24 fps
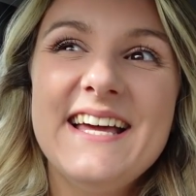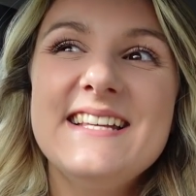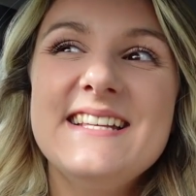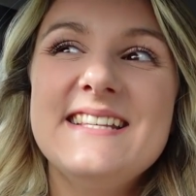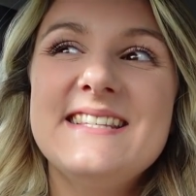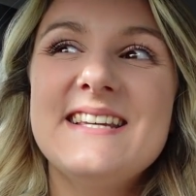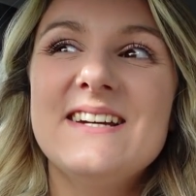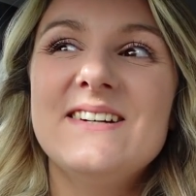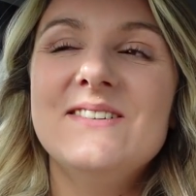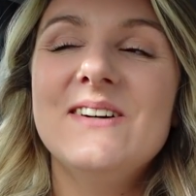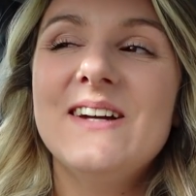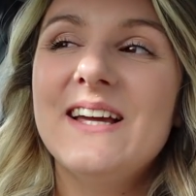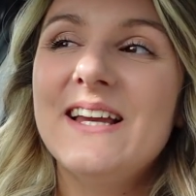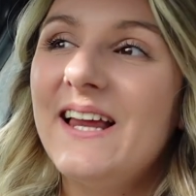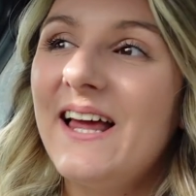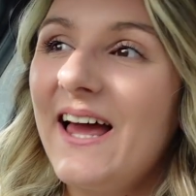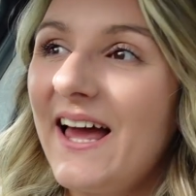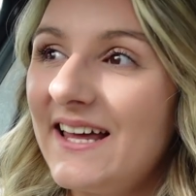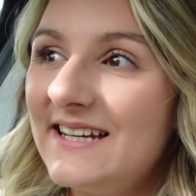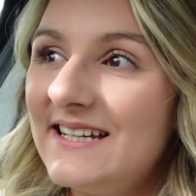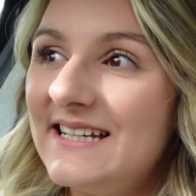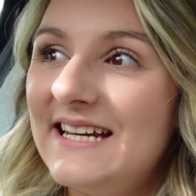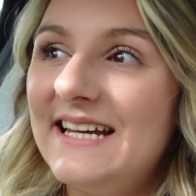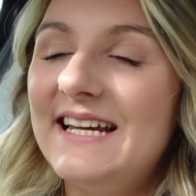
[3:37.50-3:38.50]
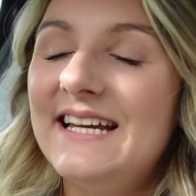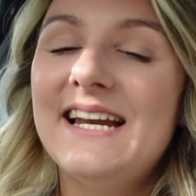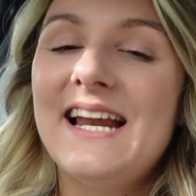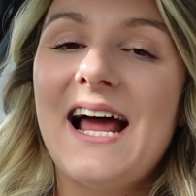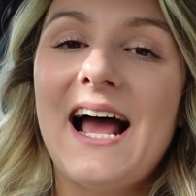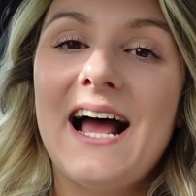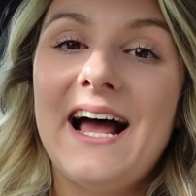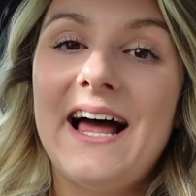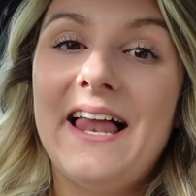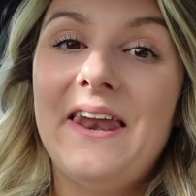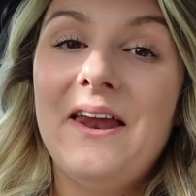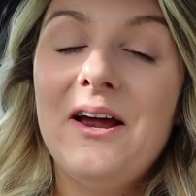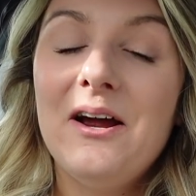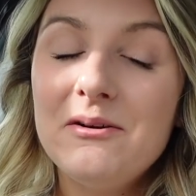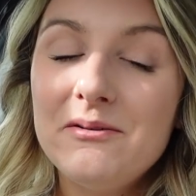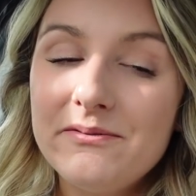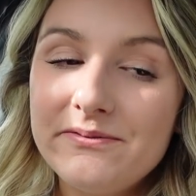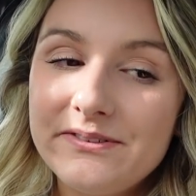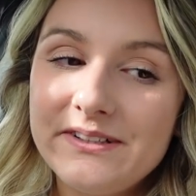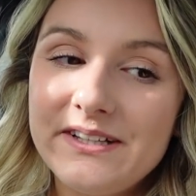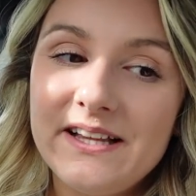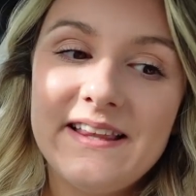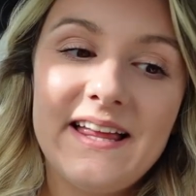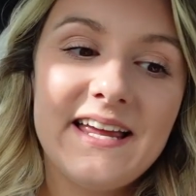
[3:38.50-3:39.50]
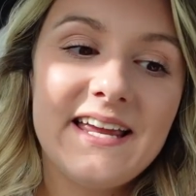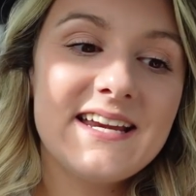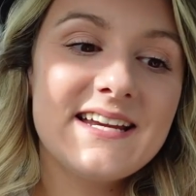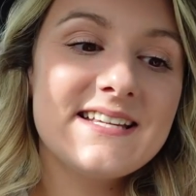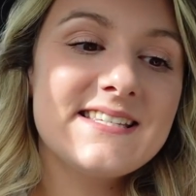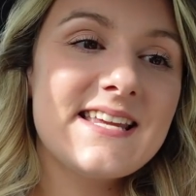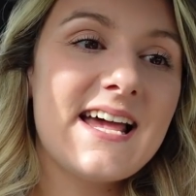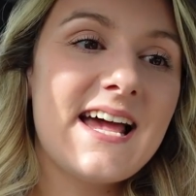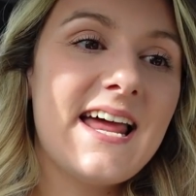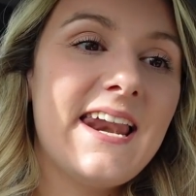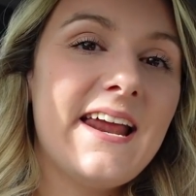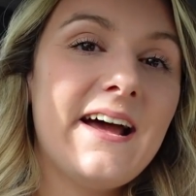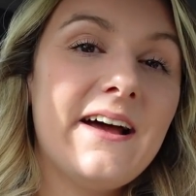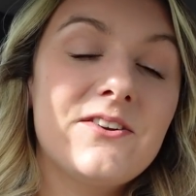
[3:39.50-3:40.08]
So we're going to head in and hopefully, like I said,